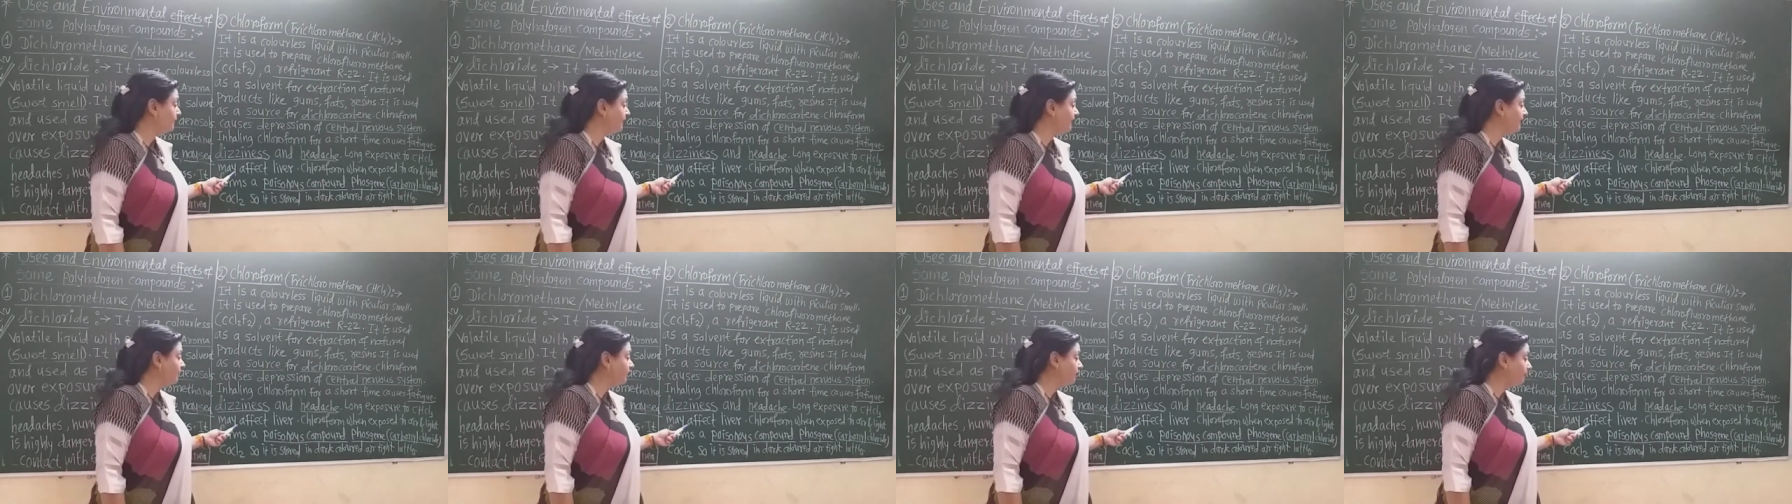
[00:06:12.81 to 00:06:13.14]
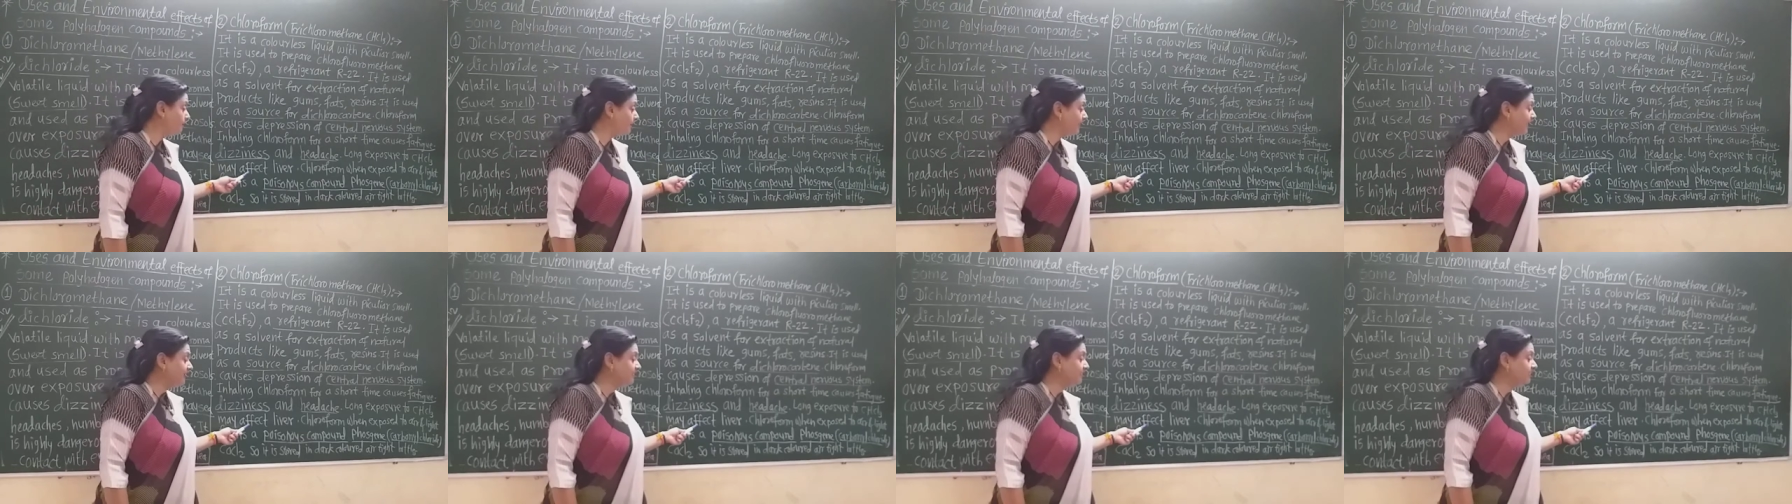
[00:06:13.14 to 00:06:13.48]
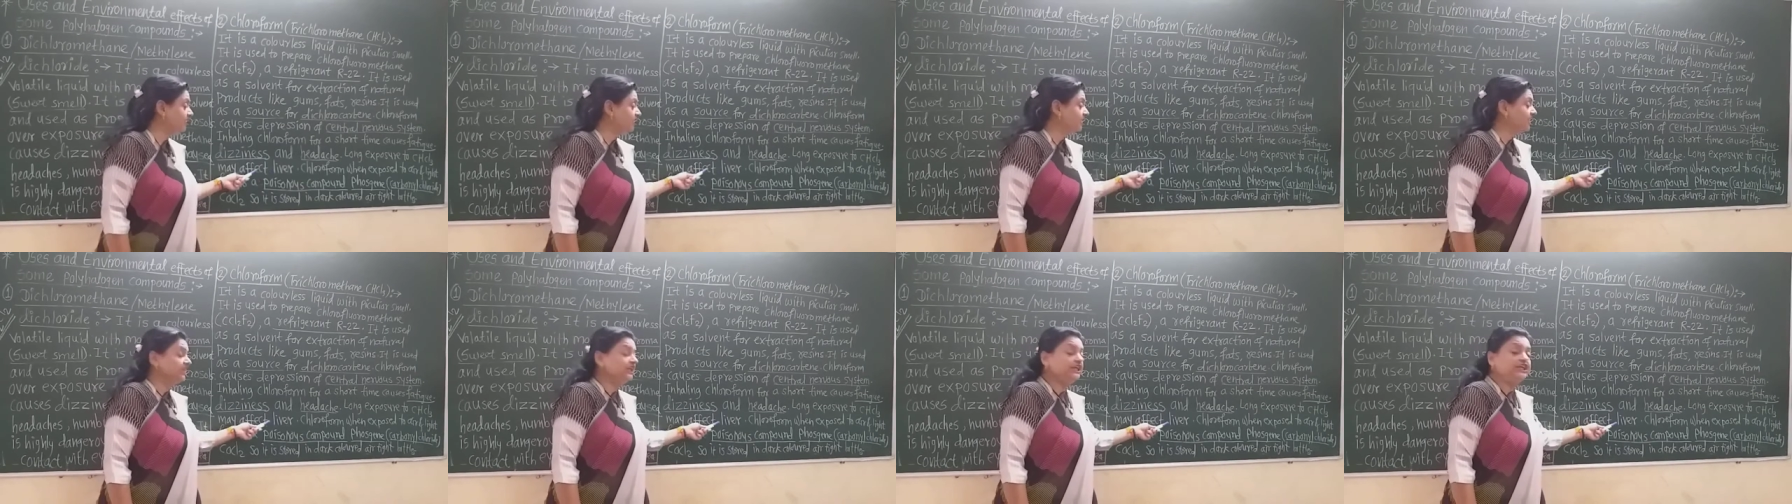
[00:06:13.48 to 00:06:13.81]
may
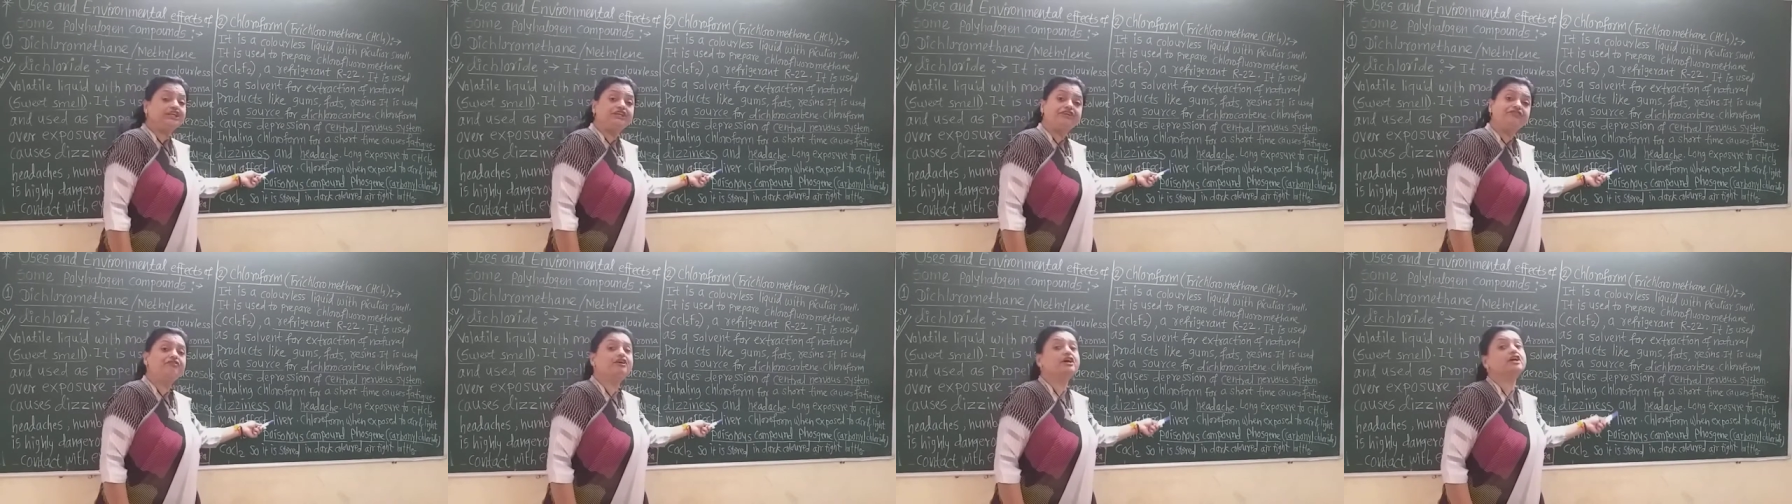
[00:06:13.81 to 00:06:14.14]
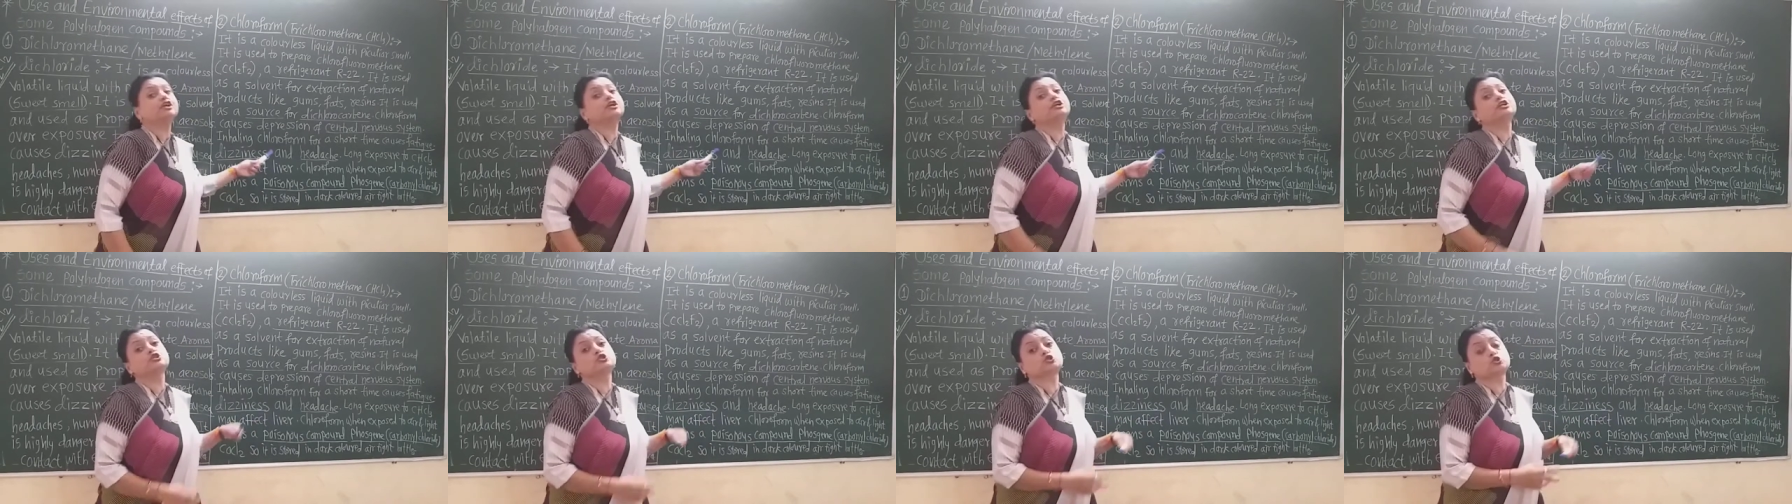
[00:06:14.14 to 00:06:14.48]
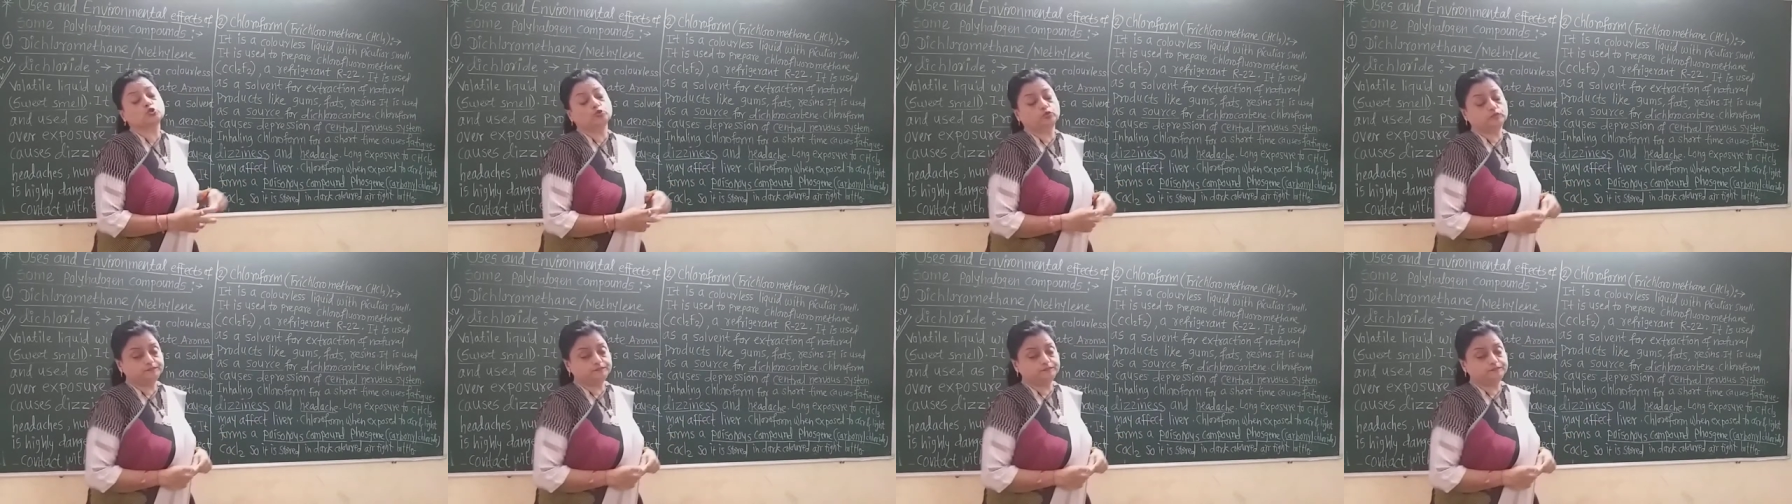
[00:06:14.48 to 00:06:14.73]
affect liver also.